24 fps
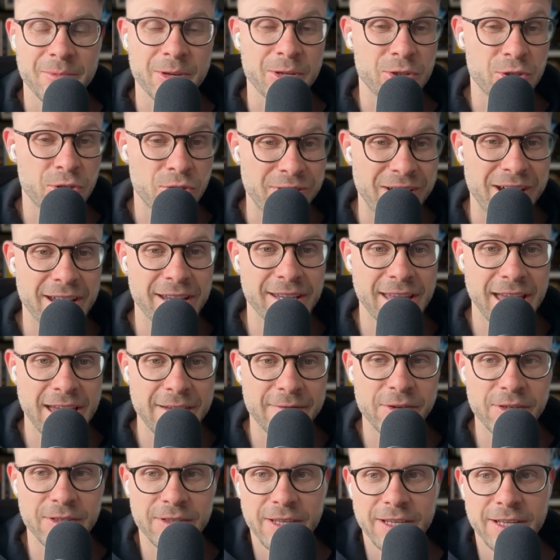trying
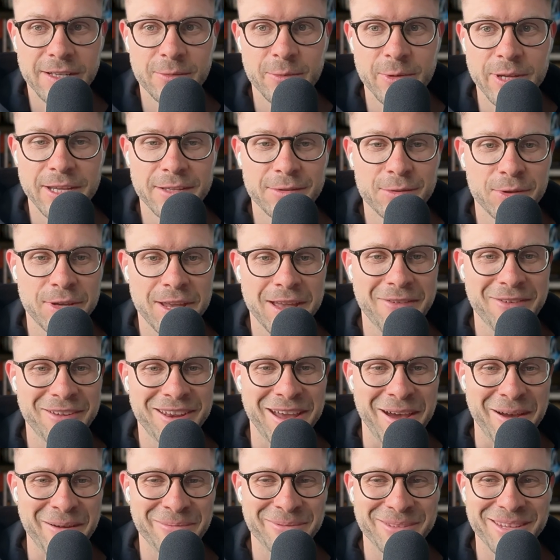every single week to give an
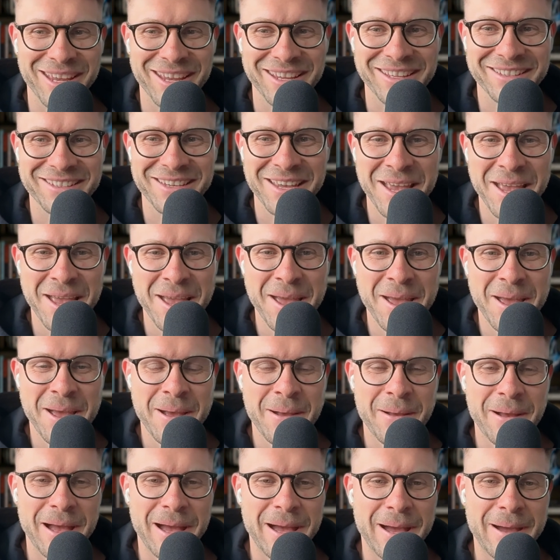update.
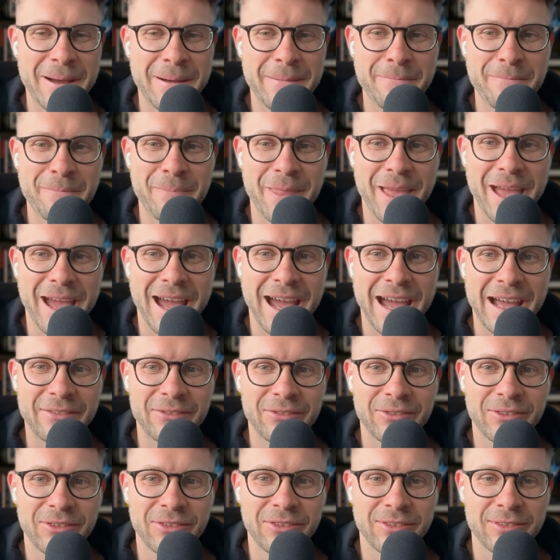
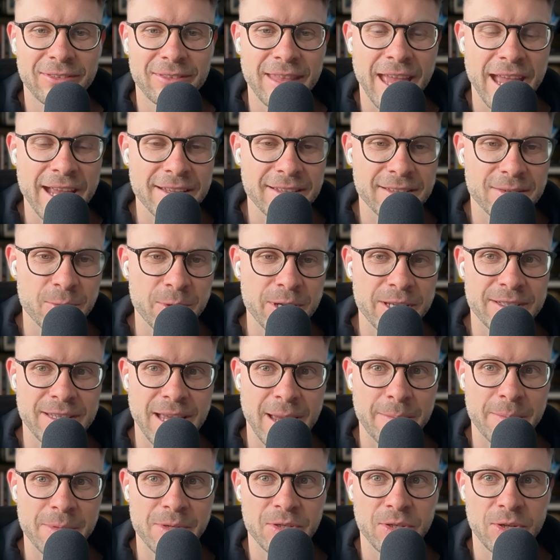And next week's
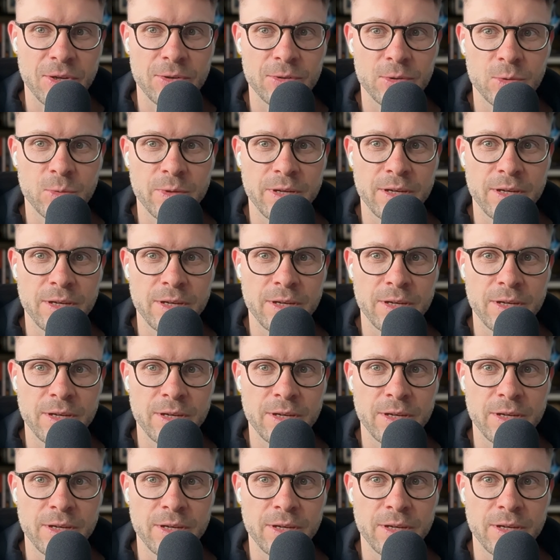episode, we are